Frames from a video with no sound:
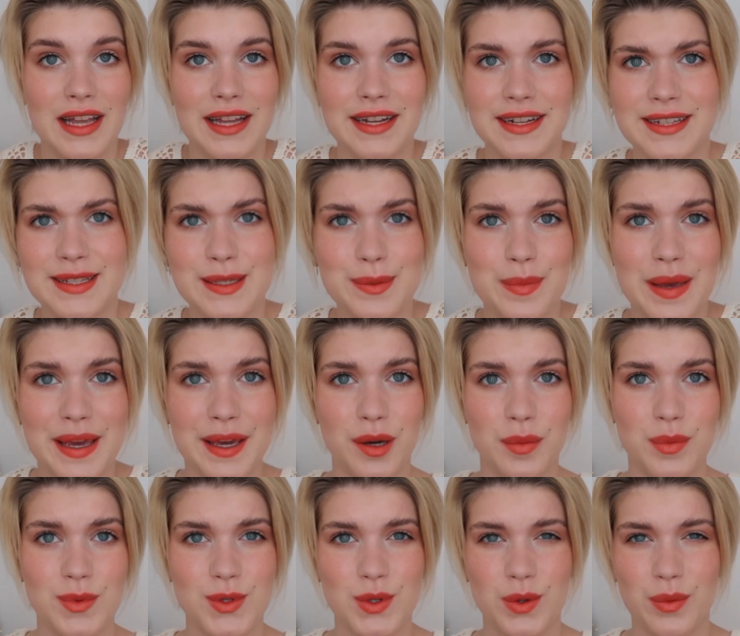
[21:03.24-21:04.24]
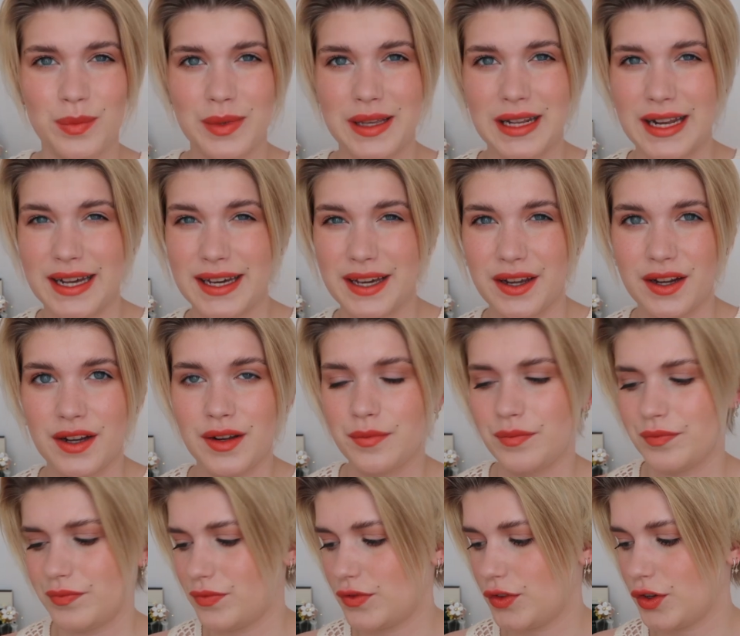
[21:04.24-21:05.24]
And this makeup took me like
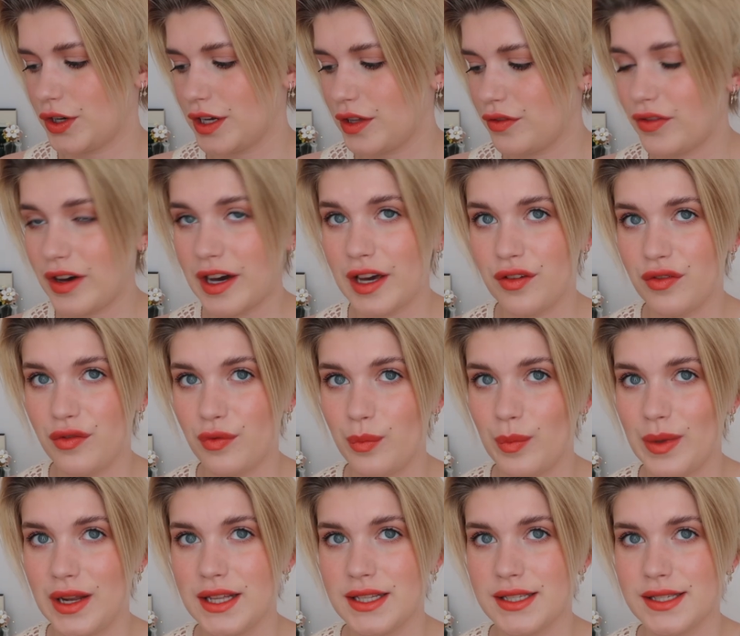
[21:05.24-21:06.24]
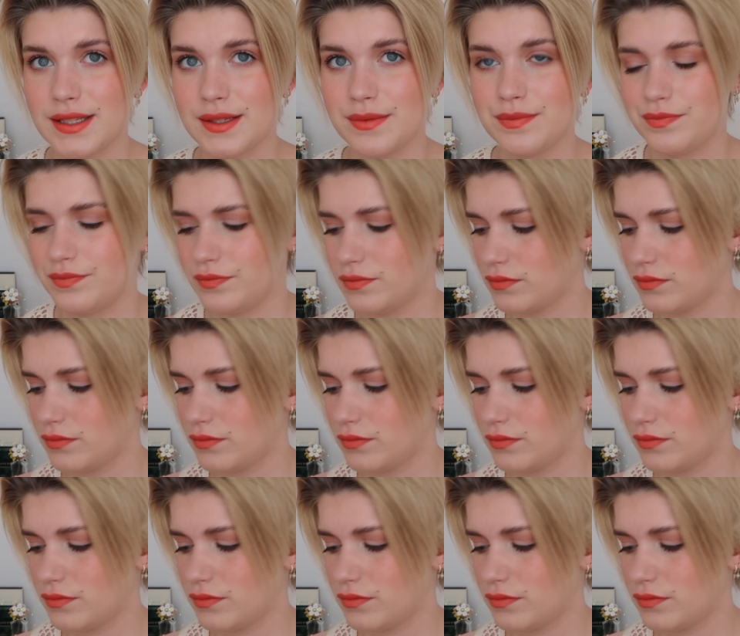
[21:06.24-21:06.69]
35 minutes,